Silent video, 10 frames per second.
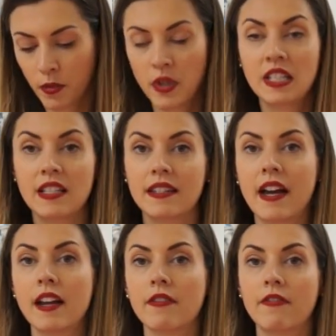printed
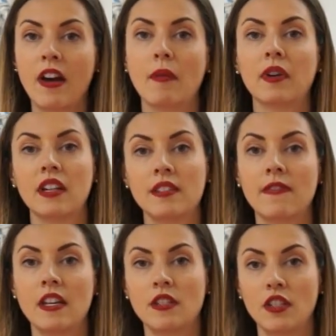side of the fabric is
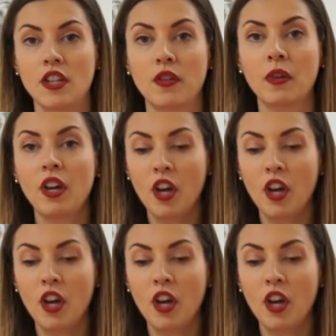facing you.